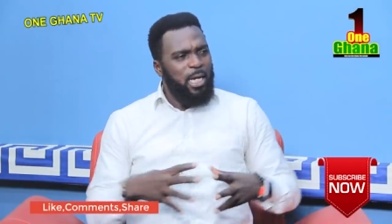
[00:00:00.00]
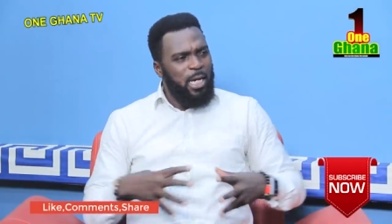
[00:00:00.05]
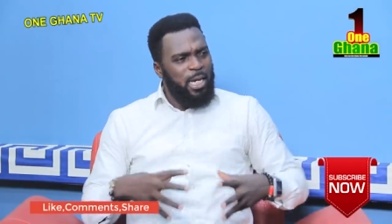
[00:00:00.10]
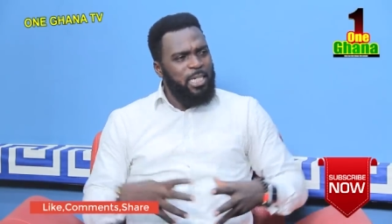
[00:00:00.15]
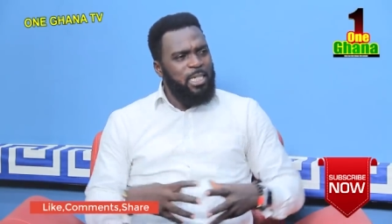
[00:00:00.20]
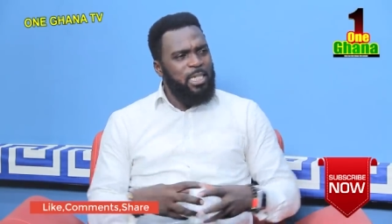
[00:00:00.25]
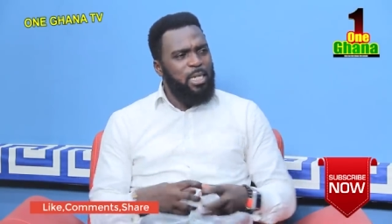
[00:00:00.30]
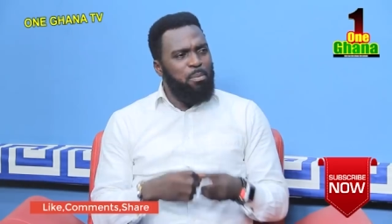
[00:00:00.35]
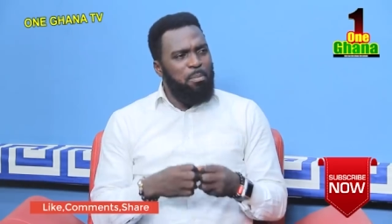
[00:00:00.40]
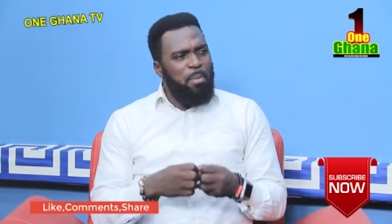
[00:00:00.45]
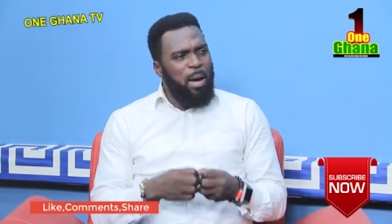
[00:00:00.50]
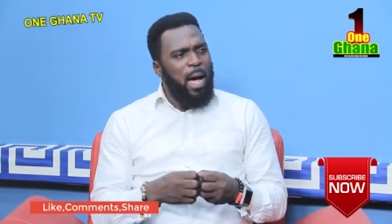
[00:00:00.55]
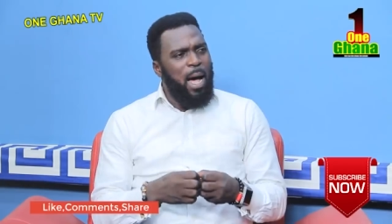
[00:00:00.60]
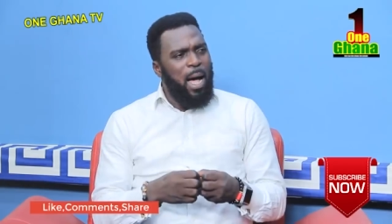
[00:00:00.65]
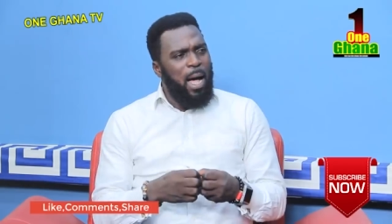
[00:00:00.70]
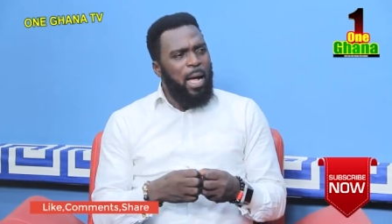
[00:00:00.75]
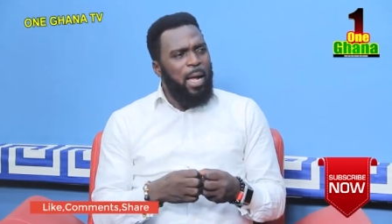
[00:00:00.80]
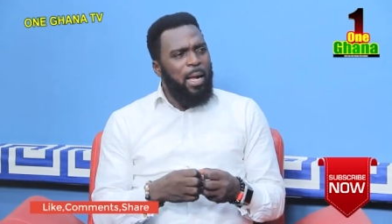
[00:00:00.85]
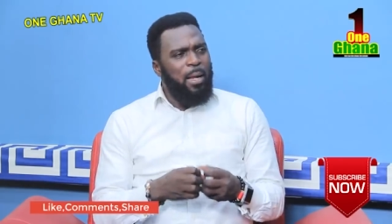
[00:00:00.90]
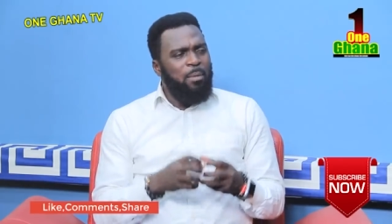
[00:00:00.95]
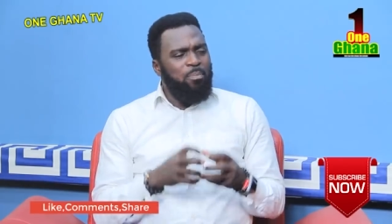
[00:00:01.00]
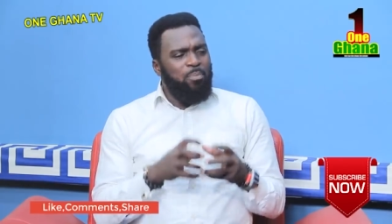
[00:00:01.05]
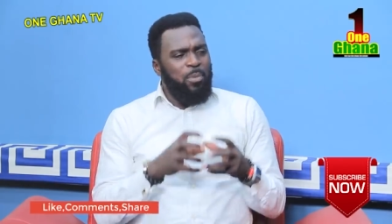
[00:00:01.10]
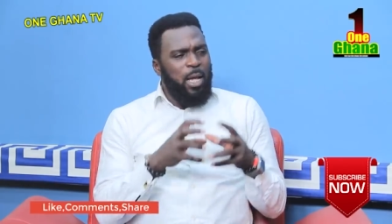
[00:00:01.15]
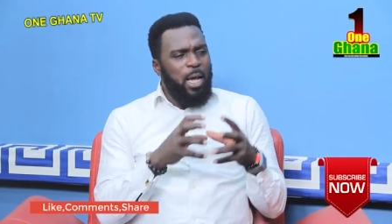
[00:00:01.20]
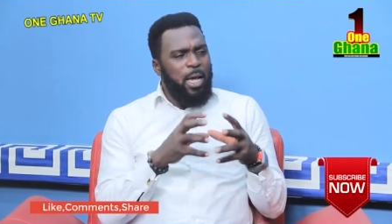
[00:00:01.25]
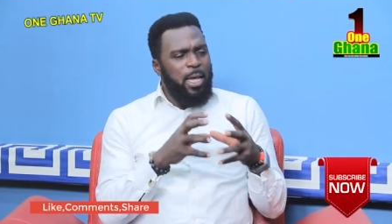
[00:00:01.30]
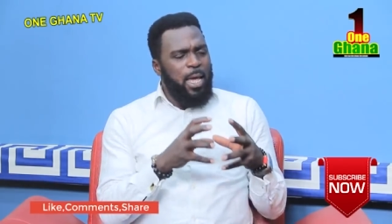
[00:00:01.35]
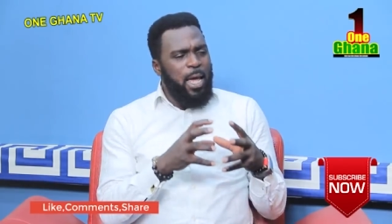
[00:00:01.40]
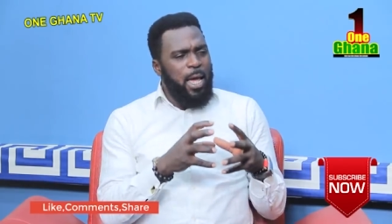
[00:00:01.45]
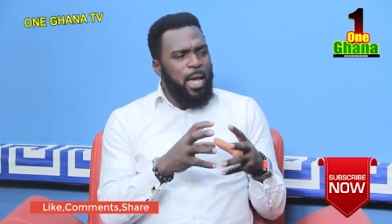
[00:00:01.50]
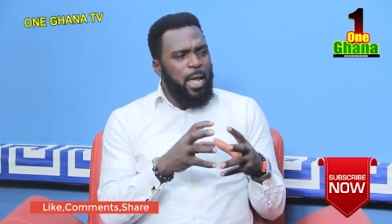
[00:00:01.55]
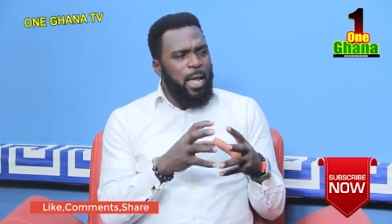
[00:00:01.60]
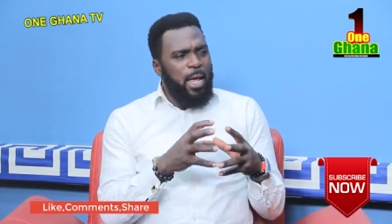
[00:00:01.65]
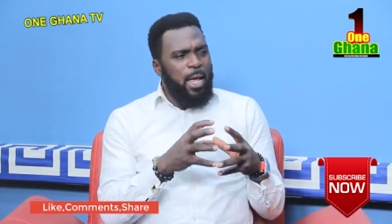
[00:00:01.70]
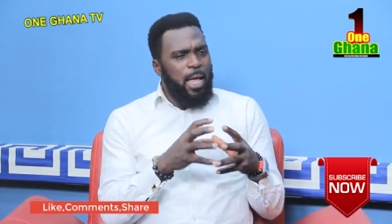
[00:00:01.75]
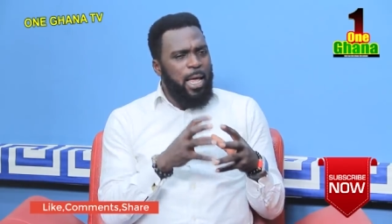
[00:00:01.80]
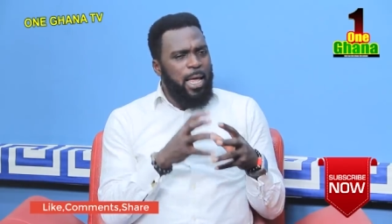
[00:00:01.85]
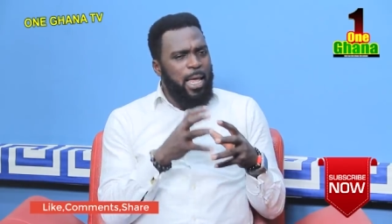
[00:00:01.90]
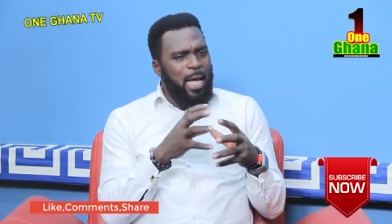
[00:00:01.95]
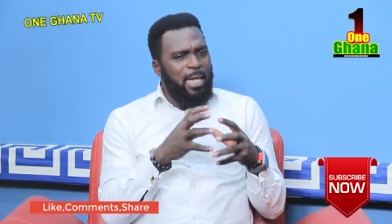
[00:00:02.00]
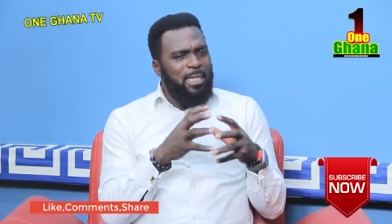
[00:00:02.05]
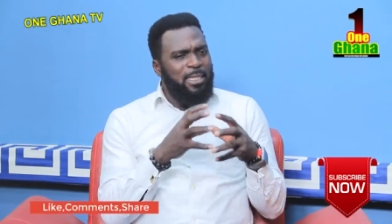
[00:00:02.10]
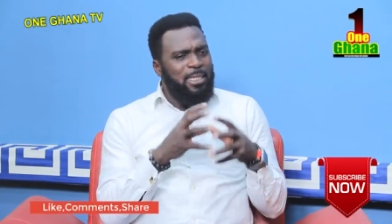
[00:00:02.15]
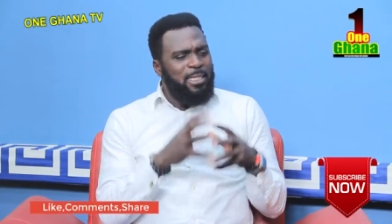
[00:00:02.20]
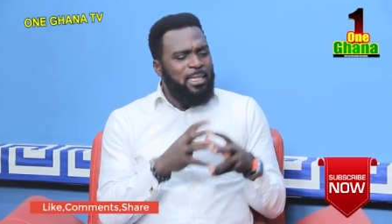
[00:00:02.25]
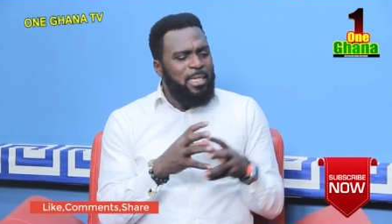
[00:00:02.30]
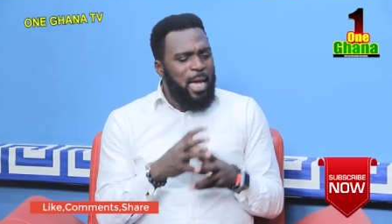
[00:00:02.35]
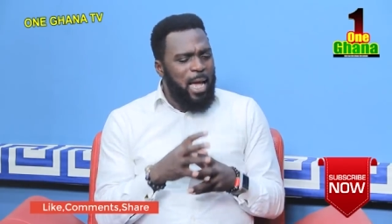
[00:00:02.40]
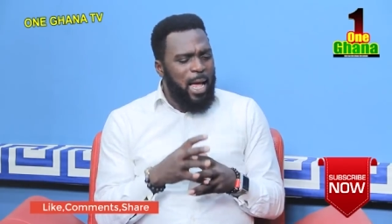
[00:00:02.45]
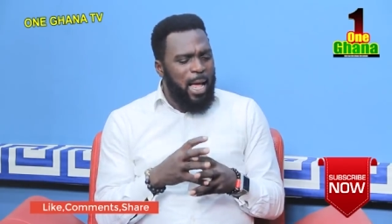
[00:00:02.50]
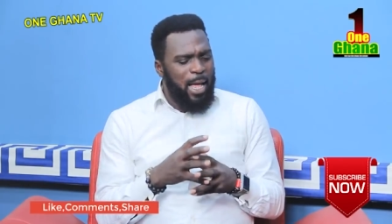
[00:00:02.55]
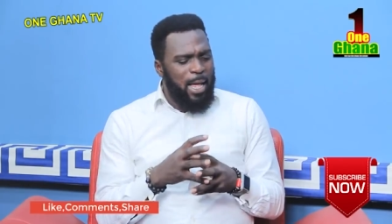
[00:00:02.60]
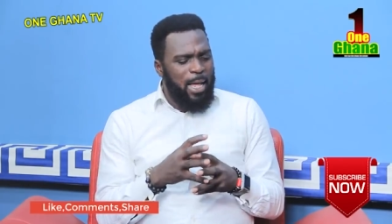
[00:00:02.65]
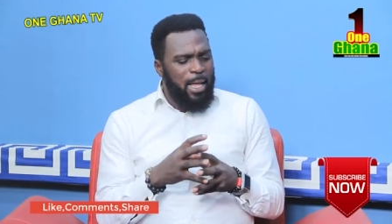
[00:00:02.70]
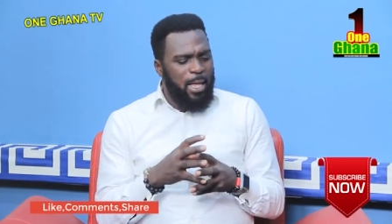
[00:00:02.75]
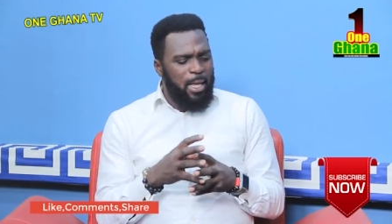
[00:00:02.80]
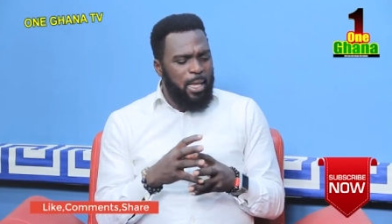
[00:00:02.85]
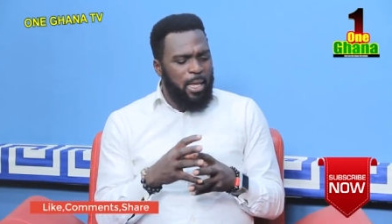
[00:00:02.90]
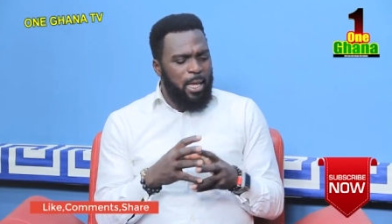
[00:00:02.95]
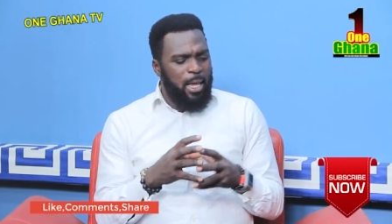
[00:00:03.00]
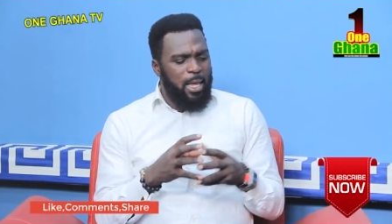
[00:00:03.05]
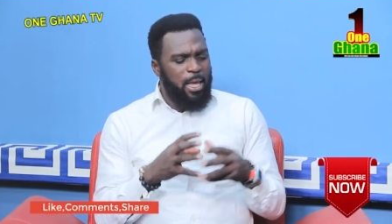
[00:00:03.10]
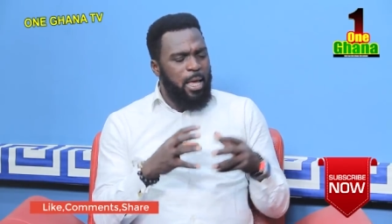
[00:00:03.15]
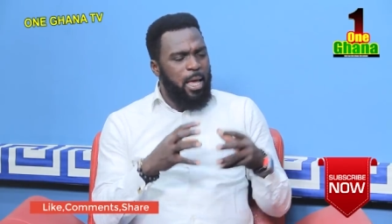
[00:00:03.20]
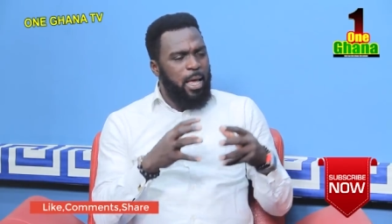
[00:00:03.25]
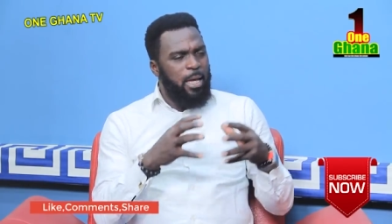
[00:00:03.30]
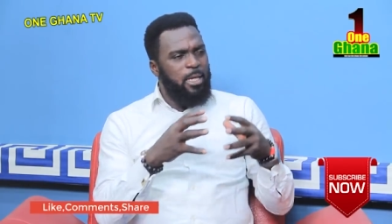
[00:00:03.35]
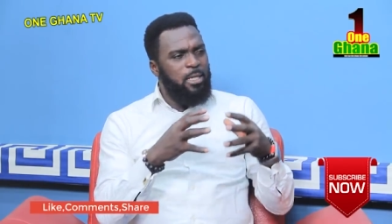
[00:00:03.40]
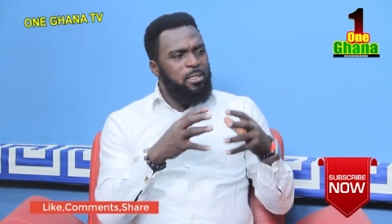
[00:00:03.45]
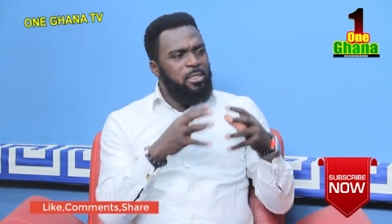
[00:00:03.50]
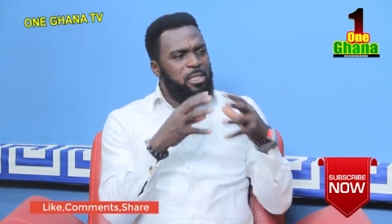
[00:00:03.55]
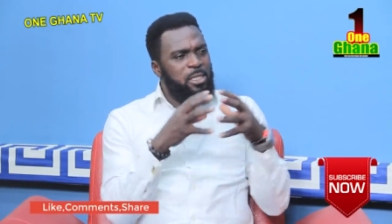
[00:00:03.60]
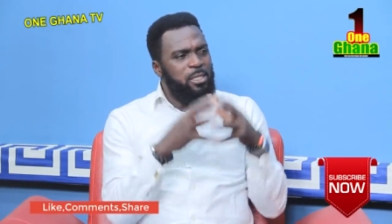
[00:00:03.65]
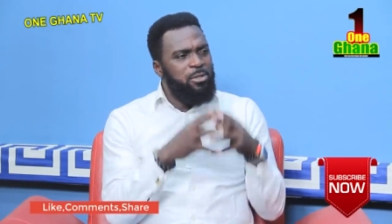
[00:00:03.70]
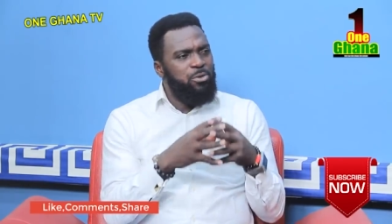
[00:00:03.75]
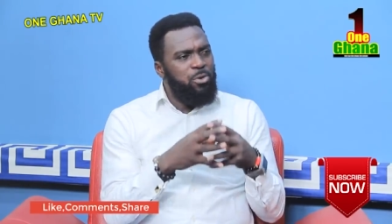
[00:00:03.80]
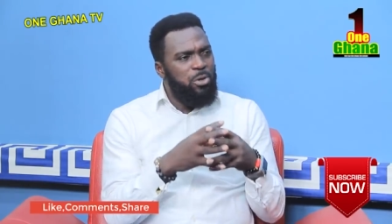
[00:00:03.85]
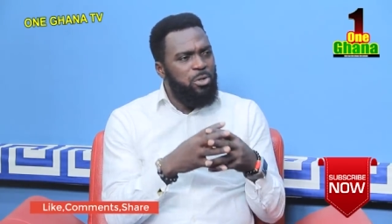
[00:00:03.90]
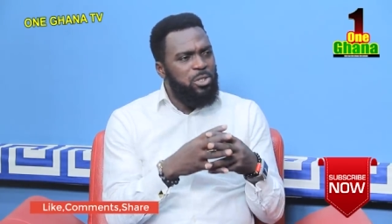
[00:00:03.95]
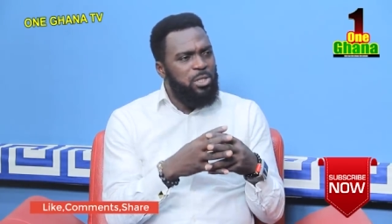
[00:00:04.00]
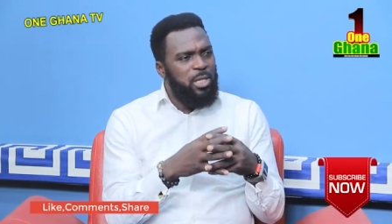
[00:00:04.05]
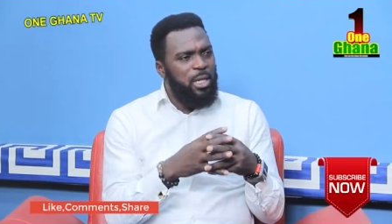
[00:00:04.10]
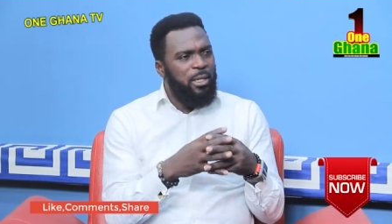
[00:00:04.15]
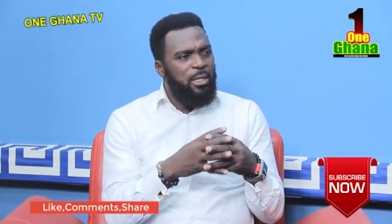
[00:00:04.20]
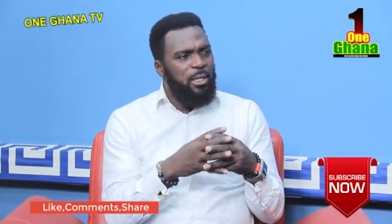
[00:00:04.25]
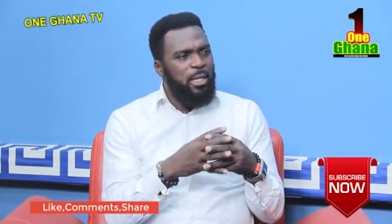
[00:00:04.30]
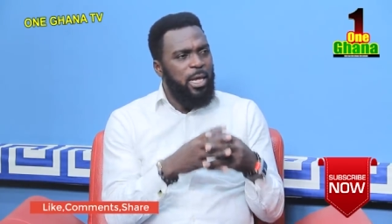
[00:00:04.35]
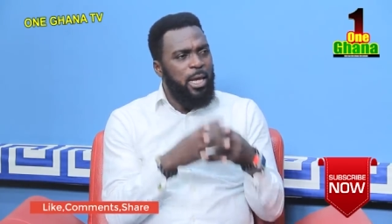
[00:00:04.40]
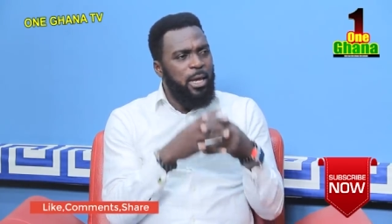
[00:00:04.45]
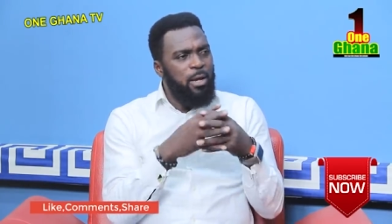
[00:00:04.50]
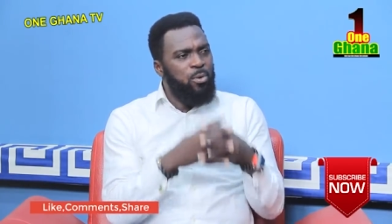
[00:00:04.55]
a in a bar, a dear, a serious thing.